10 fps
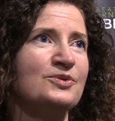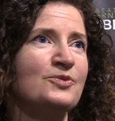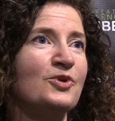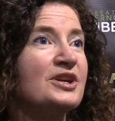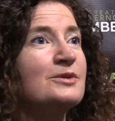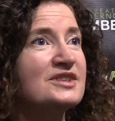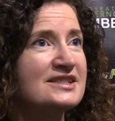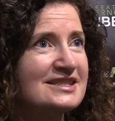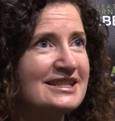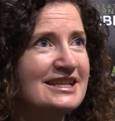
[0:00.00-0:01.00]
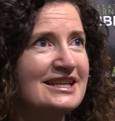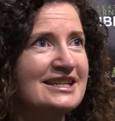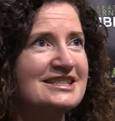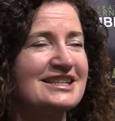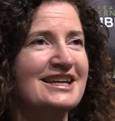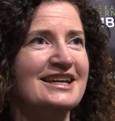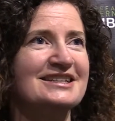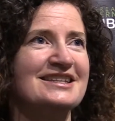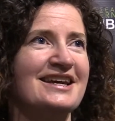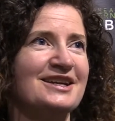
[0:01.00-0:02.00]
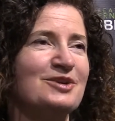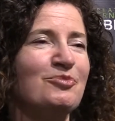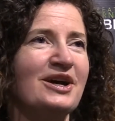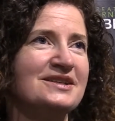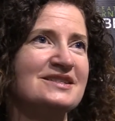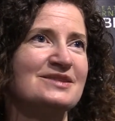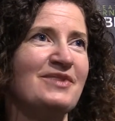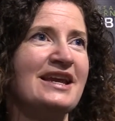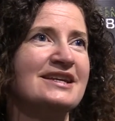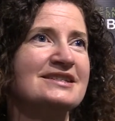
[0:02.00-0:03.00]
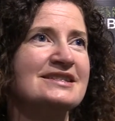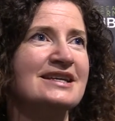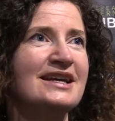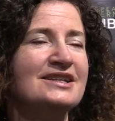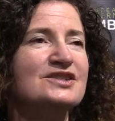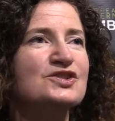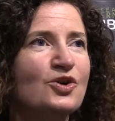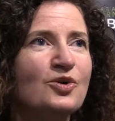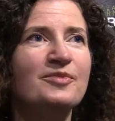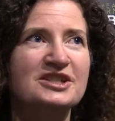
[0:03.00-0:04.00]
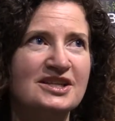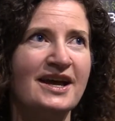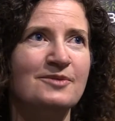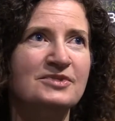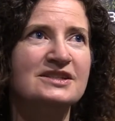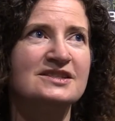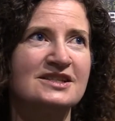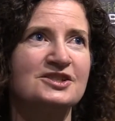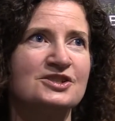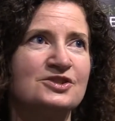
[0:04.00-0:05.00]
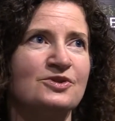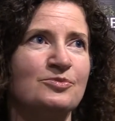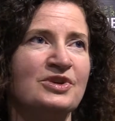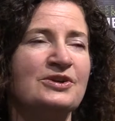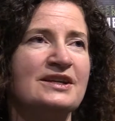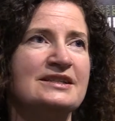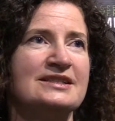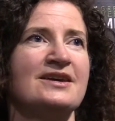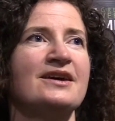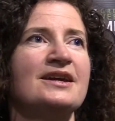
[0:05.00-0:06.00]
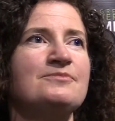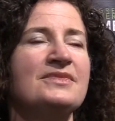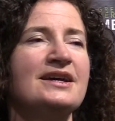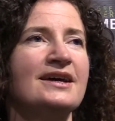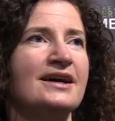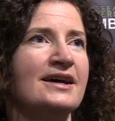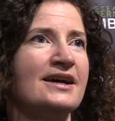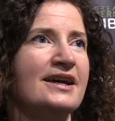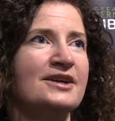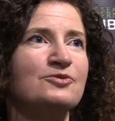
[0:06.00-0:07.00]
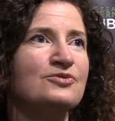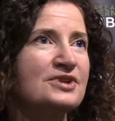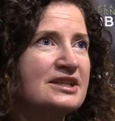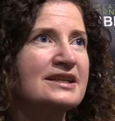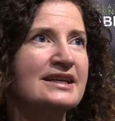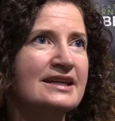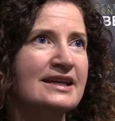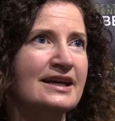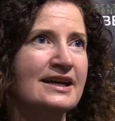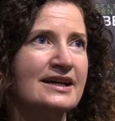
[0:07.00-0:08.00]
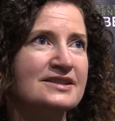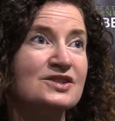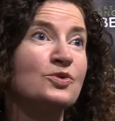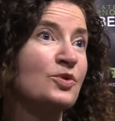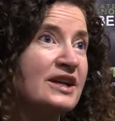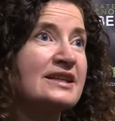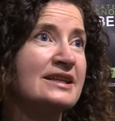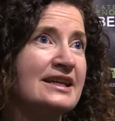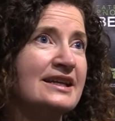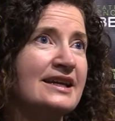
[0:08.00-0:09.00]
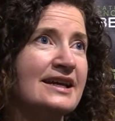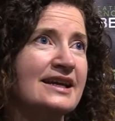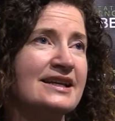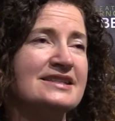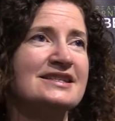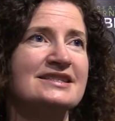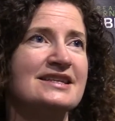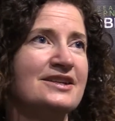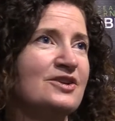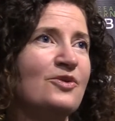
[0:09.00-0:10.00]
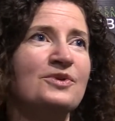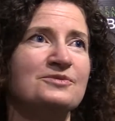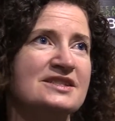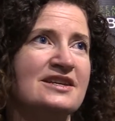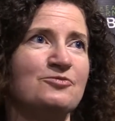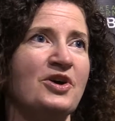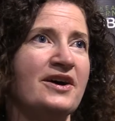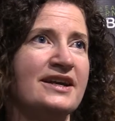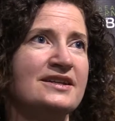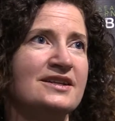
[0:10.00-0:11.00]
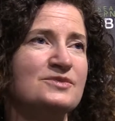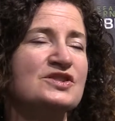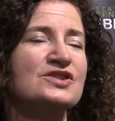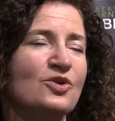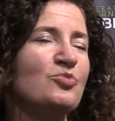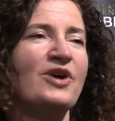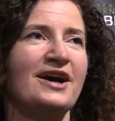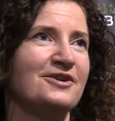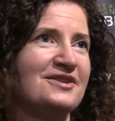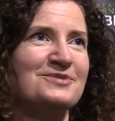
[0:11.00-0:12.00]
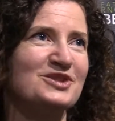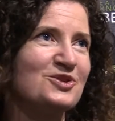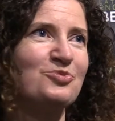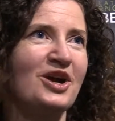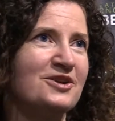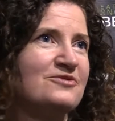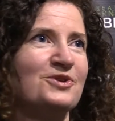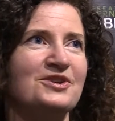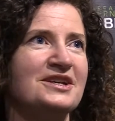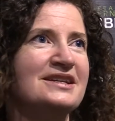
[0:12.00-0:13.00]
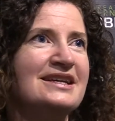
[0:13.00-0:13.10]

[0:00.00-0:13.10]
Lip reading: working with the city to get that combined space. So much happened in such a short period of time, and really so quickly. And as I said, no one was left behind, and I'm so proud. I'm so proud of Vernon,